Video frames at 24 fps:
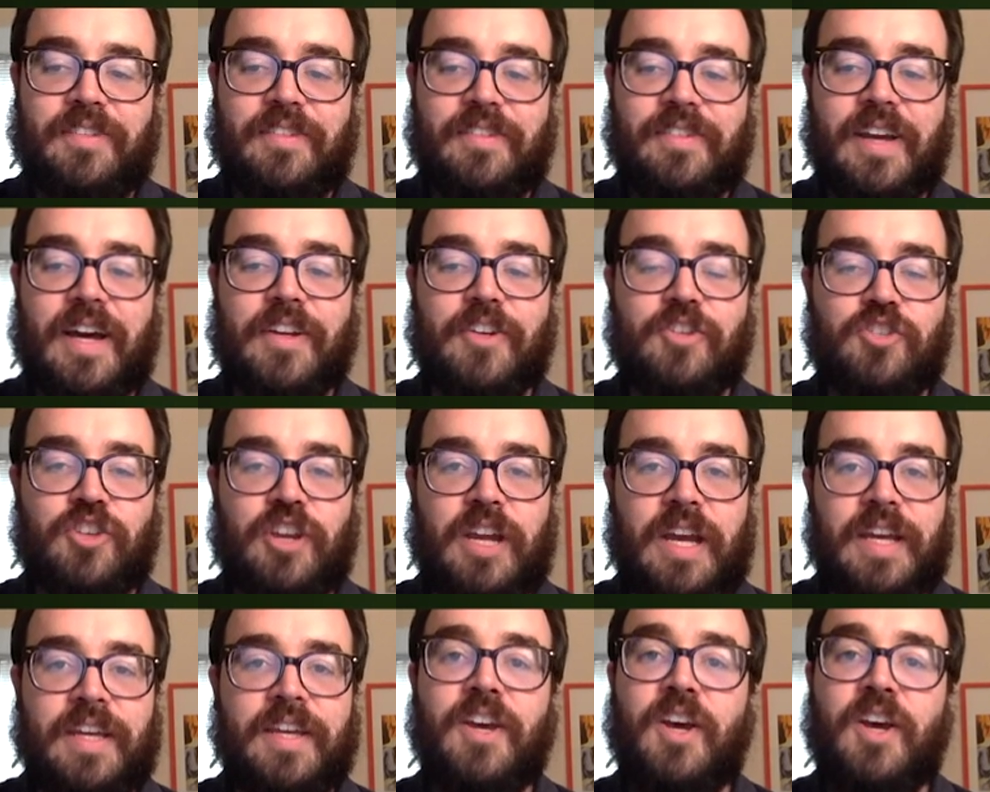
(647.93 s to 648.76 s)
It's got
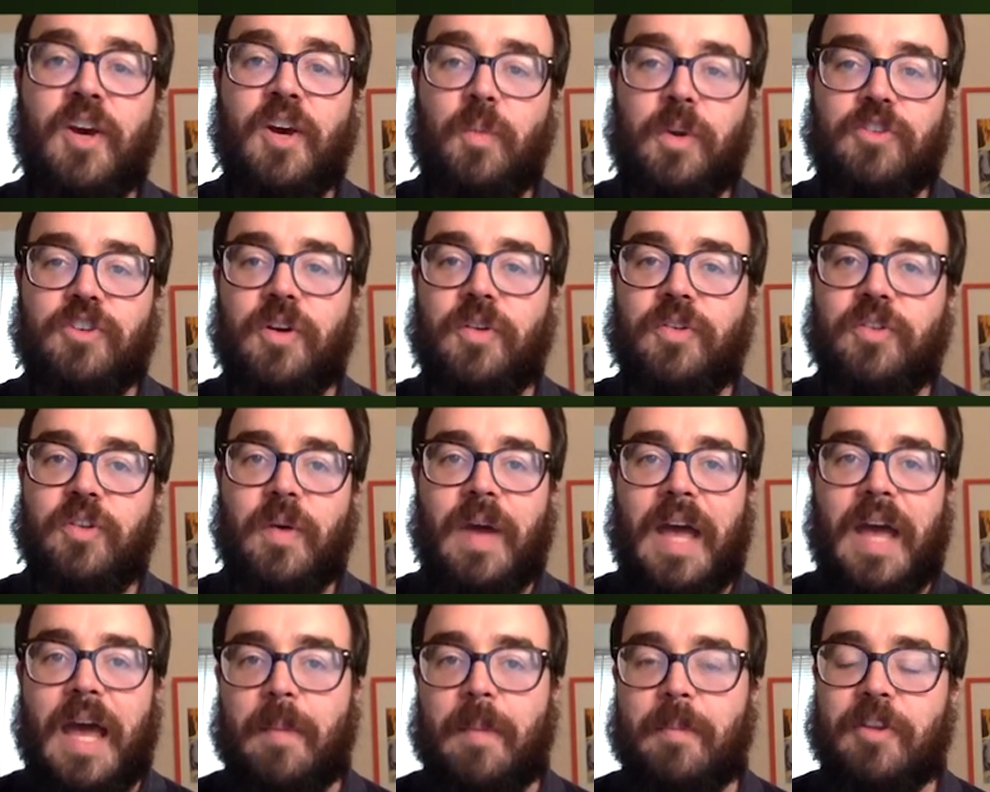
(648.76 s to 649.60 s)
j, which
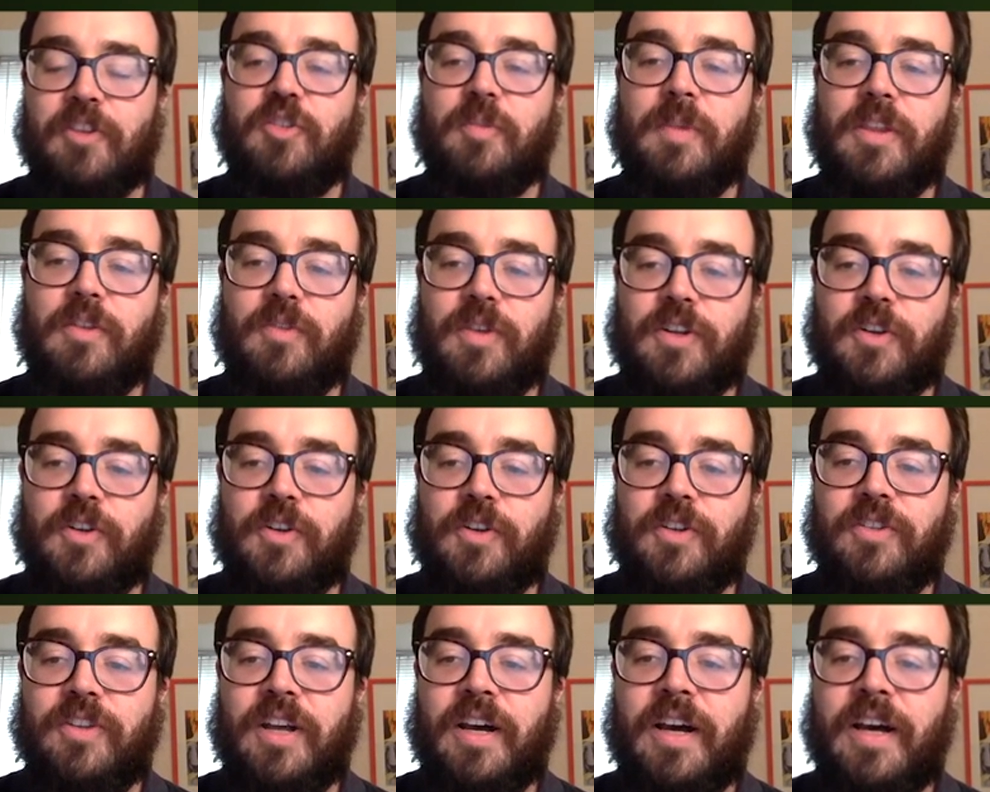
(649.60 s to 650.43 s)
also happens to be the
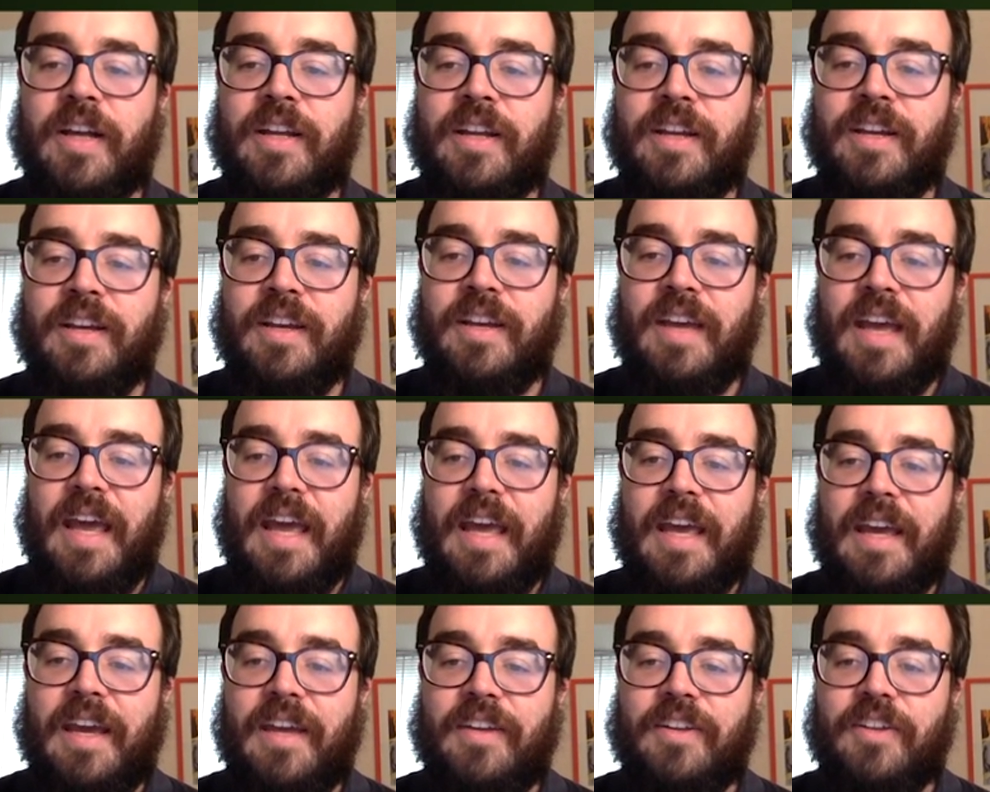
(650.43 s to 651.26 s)
return slot,
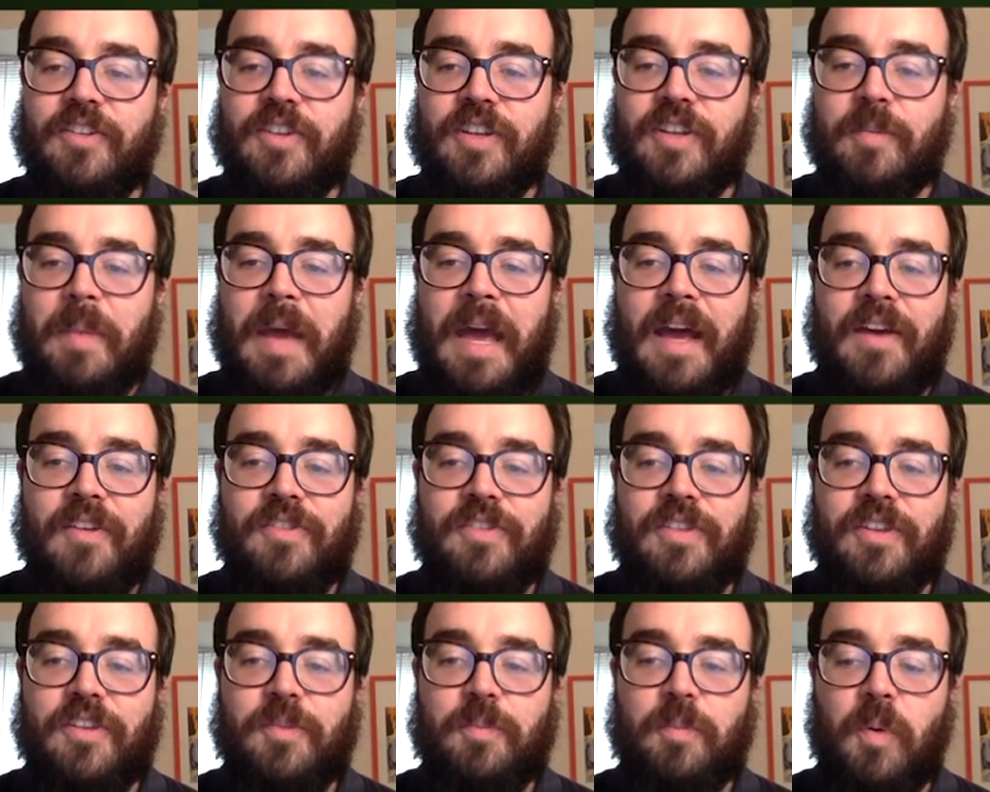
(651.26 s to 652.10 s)
and it's going to
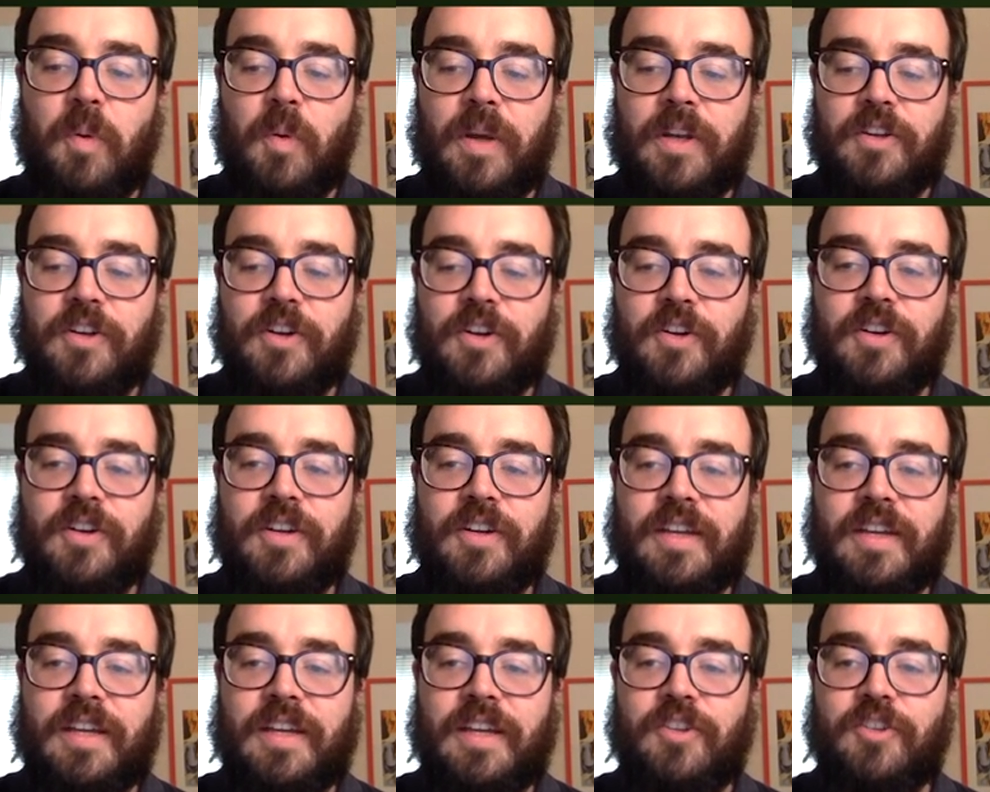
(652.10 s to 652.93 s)
pass this pointer
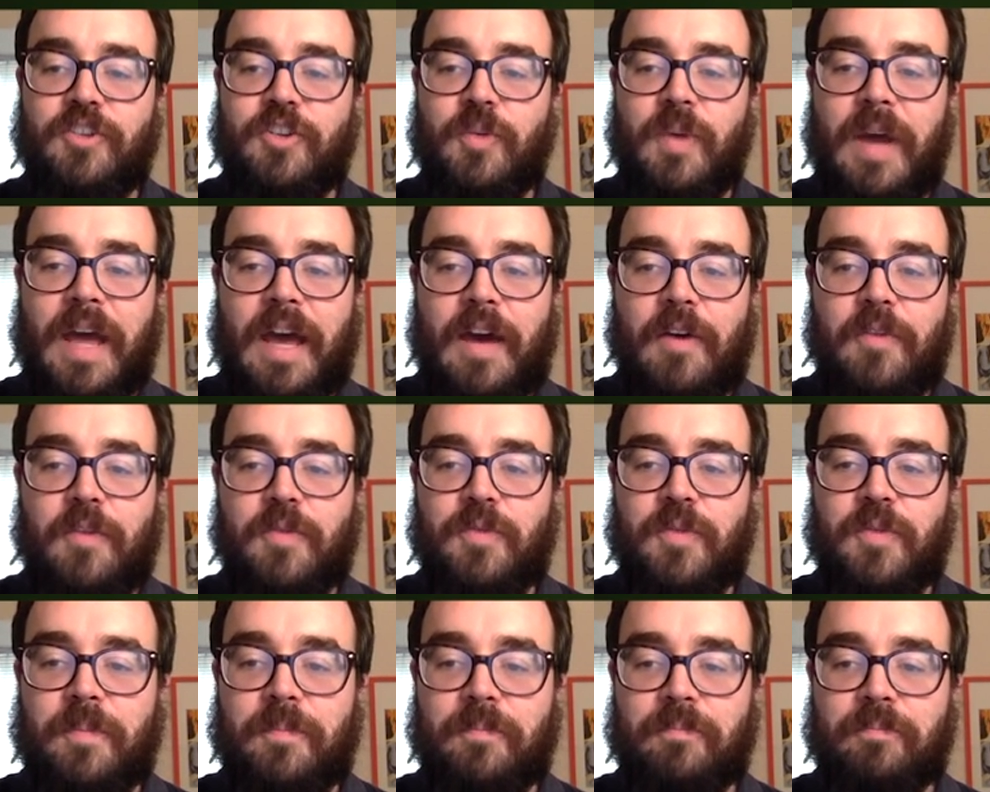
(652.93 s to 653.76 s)
into
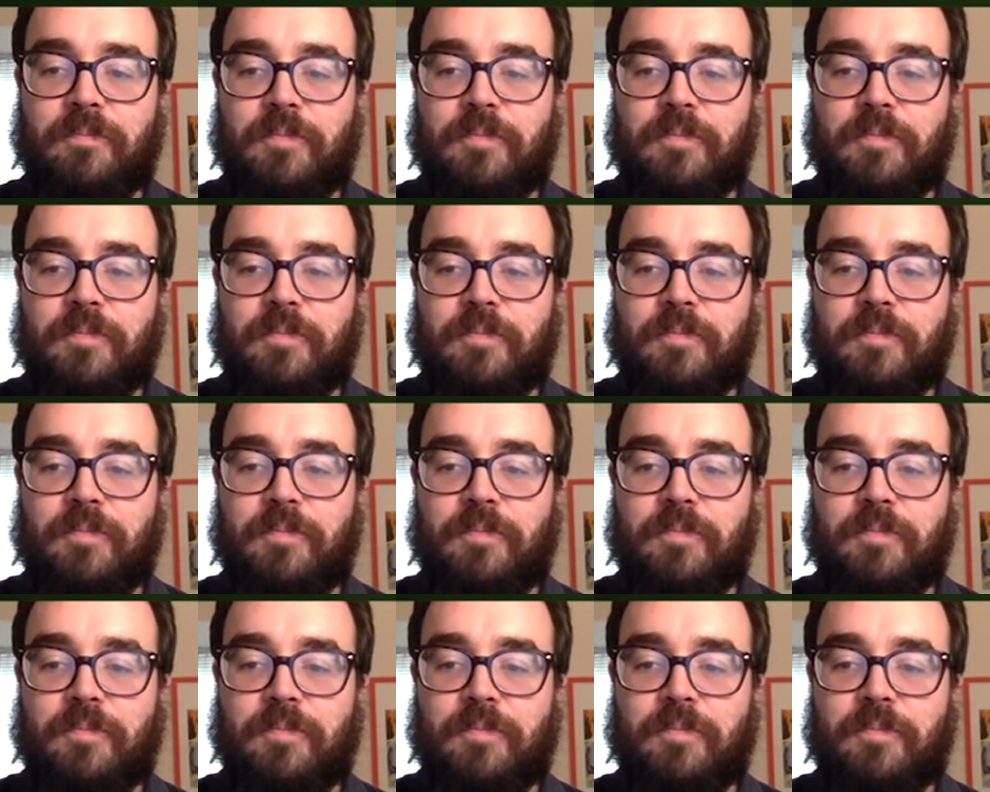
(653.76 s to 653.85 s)
f.